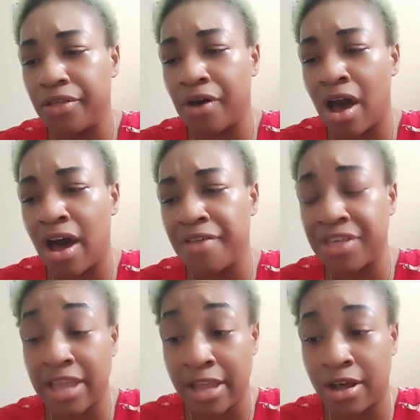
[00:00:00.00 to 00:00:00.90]

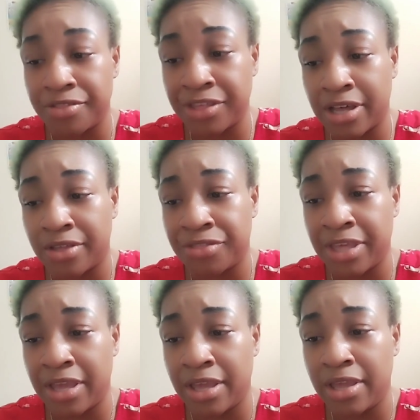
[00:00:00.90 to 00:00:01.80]

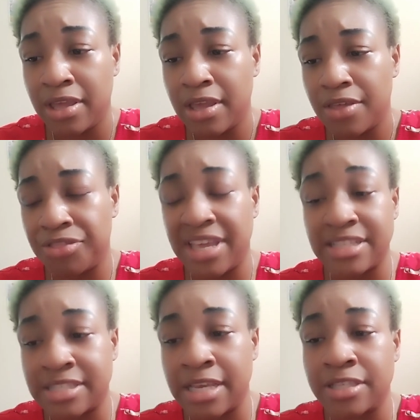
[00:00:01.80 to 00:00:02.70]
the
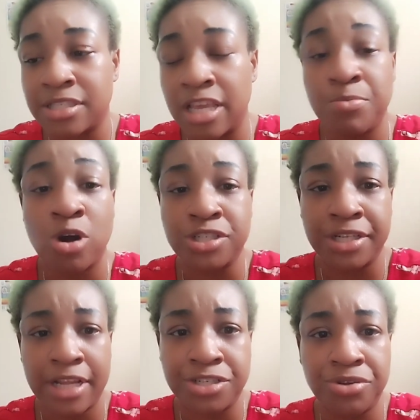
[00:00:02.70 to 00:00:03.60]
intense emotion
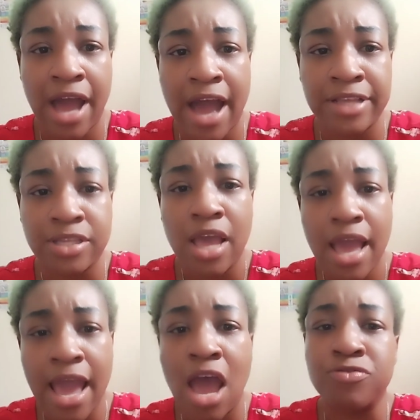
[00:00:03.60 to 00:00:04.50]
that you guys
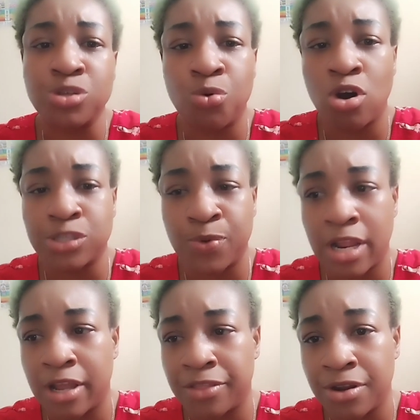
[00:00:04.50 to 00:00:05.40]
have towards one
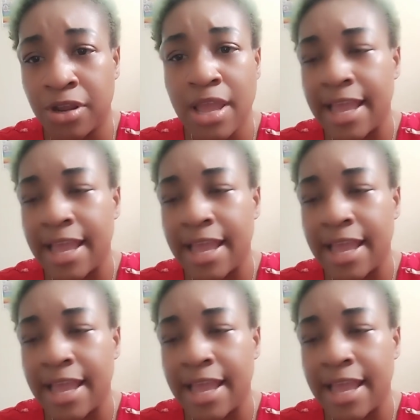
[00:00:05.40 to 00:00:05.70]
another.